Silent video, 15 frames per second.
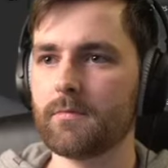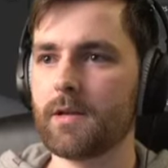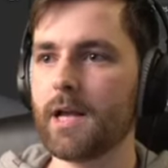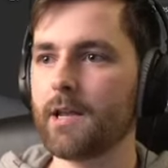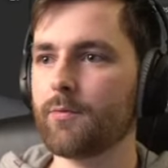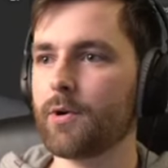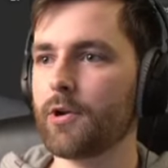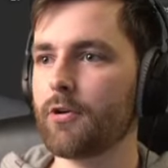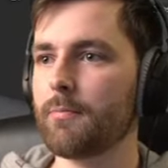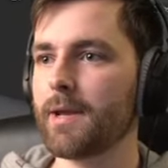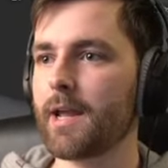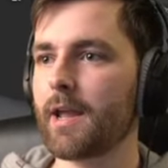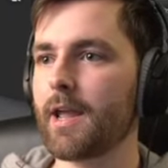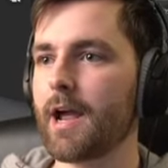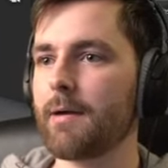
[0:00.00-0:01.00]
And we're gonna make
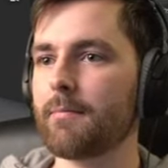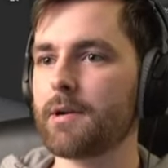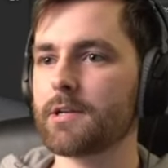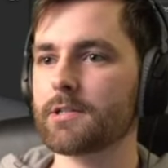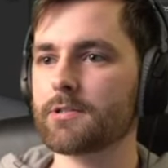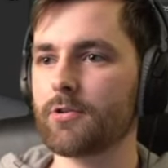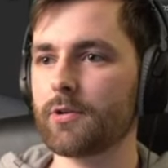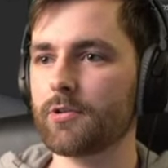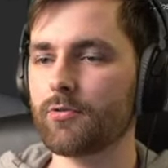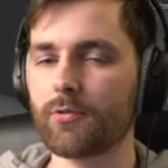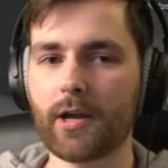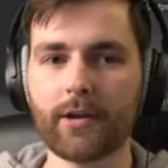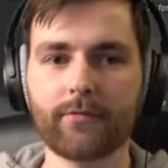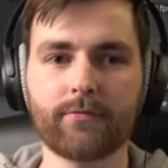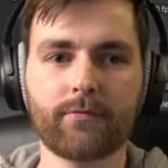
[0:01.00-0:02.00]
a camera that's going to
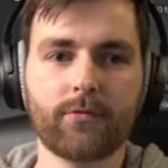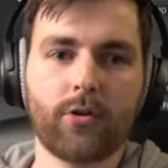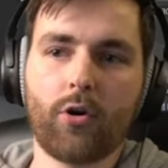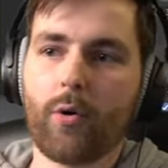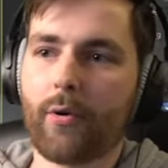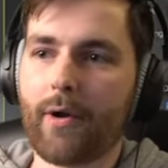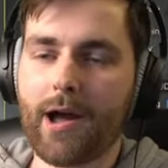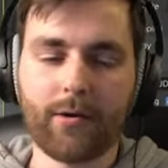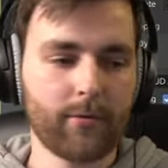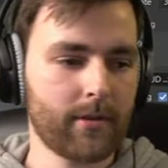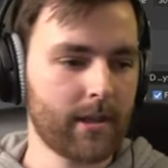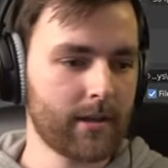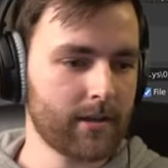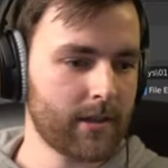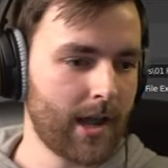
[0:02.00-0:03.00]
kind of go around the
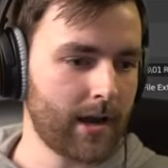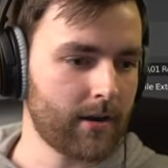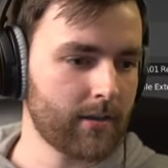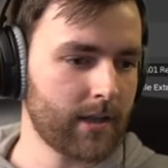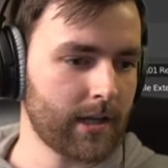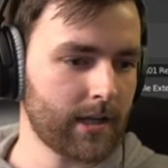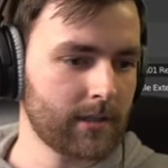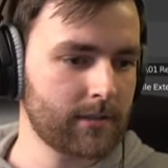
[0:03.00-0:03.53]
entire thing.